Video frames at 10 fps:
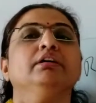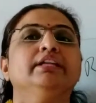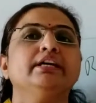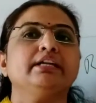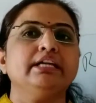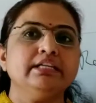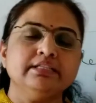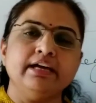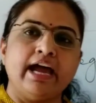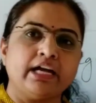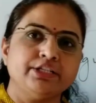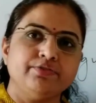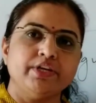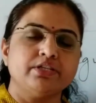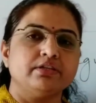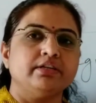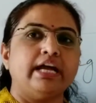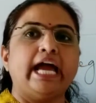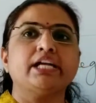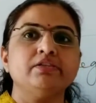there is the activator.
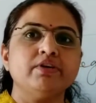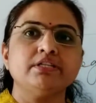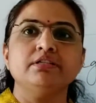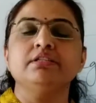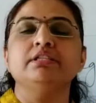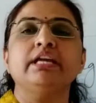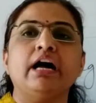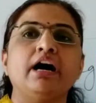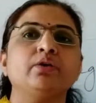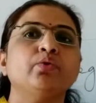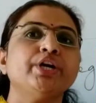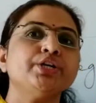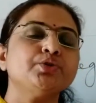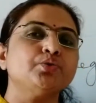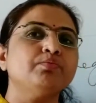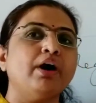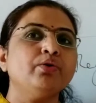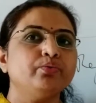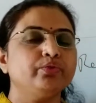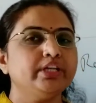Activators, they are going to
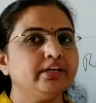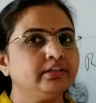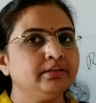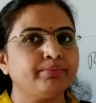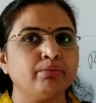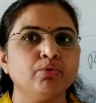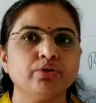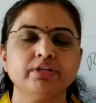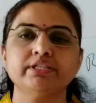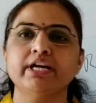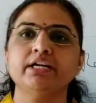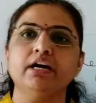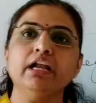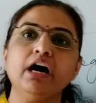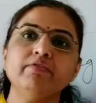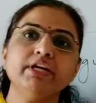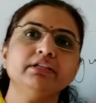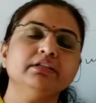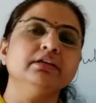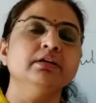bound near the promoters and allowing
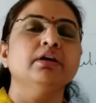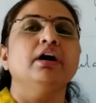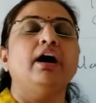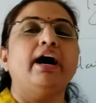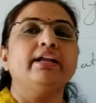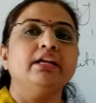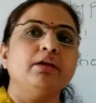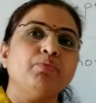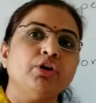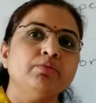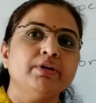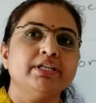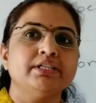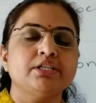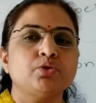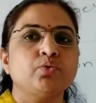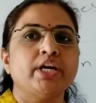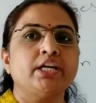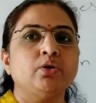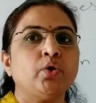the RNA polymerases to
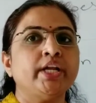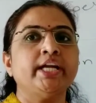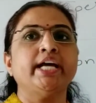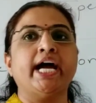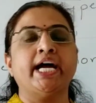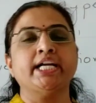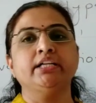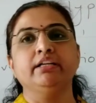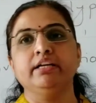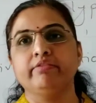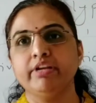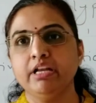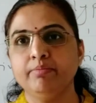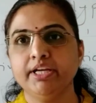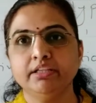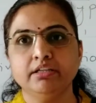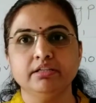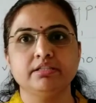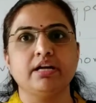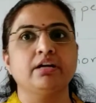get loaded, and there will be the
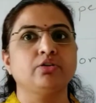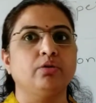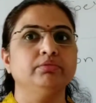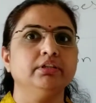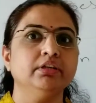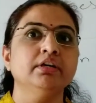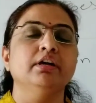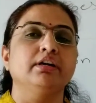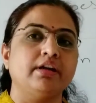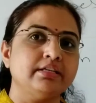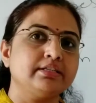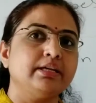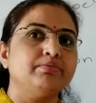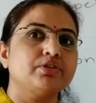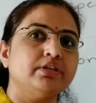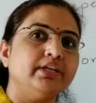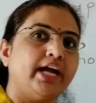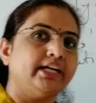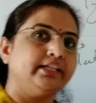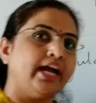start of the transcription,
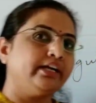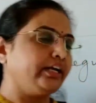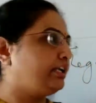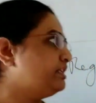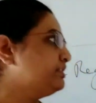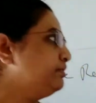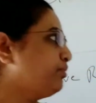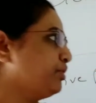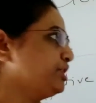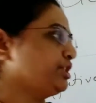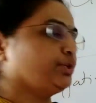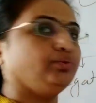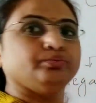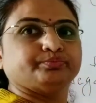and that it is the positive